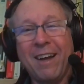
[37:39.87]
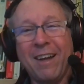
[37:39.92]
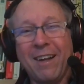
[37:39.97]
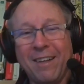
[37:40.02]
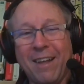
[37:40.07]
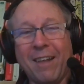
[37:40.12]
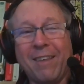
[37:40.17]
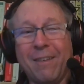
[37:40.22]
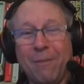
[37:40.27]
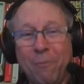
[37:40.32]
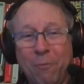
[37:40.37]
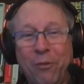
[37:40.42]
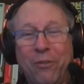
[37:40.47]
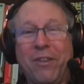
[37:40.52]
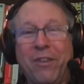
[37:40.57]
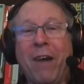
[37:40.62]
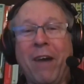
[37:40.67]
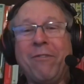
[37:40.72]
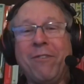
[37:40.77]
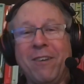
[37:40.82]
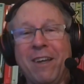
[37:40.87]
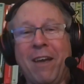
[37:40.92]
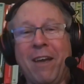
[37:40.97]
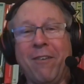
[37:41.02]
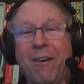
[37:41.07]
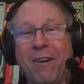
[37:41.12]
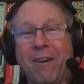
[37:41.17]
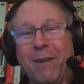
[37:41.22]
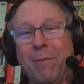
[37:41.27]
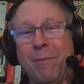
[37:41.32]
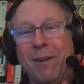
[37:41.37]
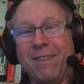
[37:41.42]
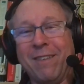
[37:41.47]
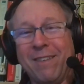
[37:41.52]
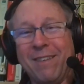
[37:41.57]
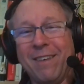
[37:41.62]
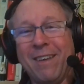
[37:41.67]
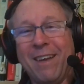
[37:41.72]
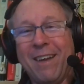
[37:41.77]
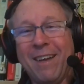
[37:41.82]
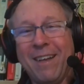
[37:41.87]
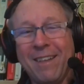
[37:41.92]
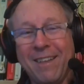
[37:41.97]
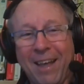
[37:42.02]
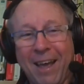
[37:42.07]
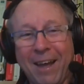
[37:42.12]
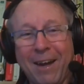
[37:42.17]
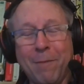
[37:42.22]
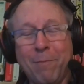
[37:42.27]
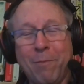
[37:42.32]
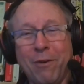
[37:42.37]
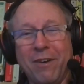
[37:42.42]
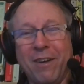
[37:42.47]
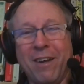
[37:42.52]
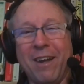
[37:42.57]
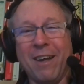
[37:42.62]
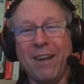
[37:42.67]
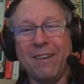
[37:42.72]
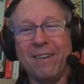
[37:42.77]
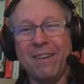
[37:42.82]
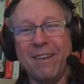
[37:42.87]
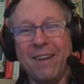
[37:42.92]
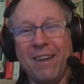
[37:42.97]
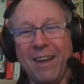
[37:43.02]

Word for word: That's we'll definitely have arguments. That I predict.